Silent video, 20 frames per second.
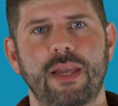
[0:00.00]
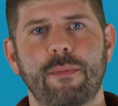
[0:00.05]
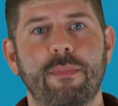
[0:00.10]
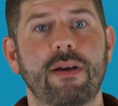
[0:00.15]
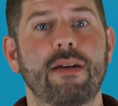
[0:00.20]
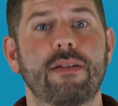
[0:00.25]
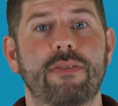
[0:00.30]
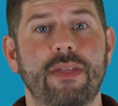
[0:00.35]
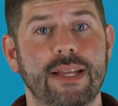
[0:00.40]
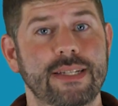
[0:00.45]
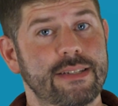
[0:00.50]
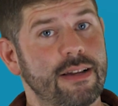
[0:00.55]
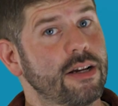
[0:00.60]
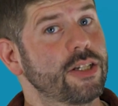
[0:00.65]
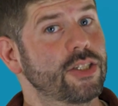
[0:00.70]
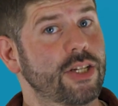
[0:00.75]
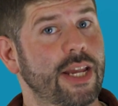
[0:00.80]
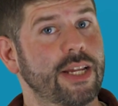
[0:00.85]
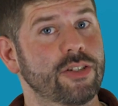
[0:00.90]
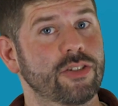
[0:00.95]
But things
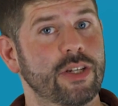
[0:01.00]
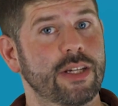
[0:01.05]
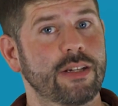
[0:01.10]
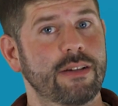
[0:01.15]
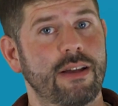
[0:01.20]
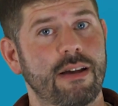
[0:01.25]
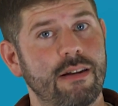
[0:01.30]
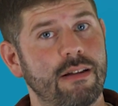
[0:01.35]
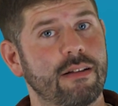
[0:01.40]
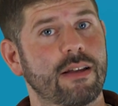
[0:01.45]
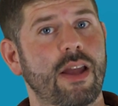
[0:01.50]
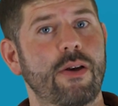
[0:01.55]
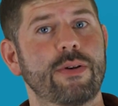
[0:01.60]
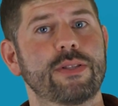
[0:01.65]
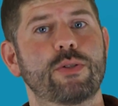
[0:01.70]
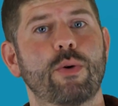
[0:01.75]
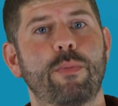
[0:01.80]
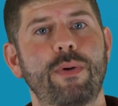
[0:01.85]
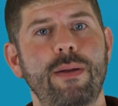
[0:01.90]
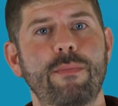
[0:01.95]
are changing, and I'll go
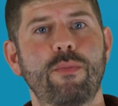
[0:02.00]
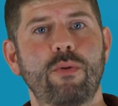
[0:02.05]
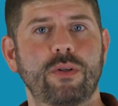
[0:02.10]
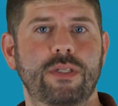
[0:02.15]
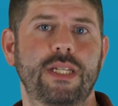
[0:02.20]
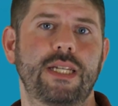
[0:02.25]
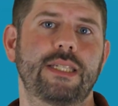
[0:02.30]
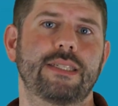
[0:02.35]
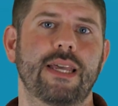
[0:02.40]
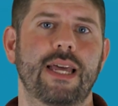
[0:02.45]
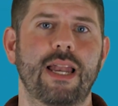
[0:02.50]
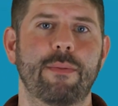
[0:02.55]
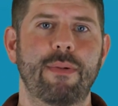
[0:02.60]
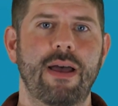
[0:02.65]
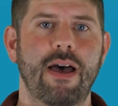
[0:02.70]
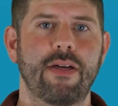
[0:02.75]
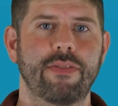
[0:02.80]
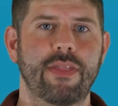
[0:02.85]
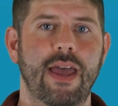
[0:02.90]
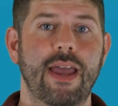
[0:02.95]
into a bit more detail
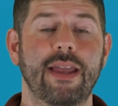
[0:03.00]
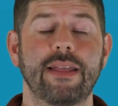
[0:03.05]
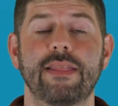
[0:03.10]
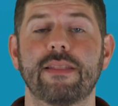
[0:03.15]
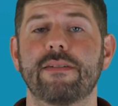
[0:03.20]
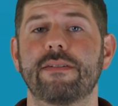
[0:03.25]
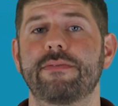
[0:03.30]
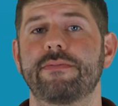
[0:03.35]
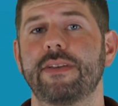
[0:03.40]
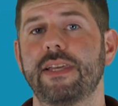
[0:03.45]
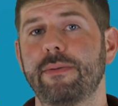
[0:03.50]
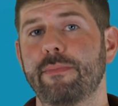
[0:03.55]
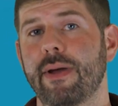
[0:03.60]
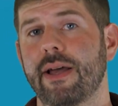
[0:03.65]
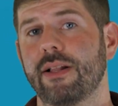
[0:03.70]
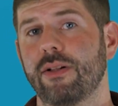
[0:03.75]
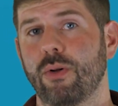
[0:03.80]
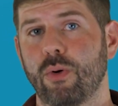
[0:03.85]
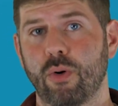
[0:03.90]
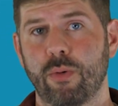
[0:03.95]
about that in the
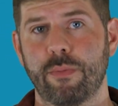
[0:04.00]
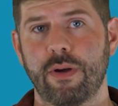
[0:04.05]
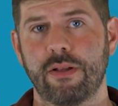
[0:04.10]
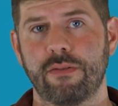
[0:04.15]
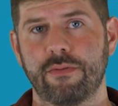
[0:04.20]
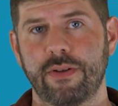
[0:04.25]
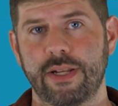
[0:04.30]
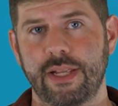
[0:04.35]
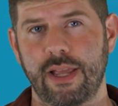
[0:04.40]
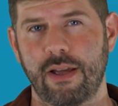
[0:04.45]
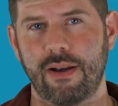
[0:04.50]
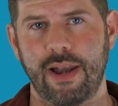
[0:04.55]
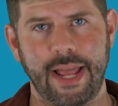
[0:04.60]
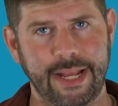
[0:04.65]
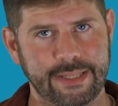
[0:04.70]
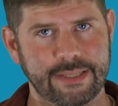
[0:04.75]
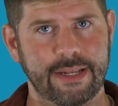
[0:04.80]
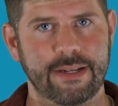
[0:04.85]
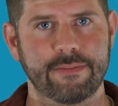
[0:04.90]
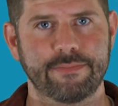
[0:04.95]
female hormone video
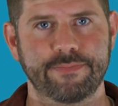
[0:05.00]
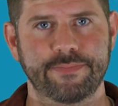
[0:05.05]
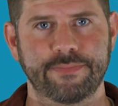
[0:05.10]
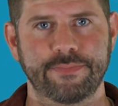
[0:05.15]
later.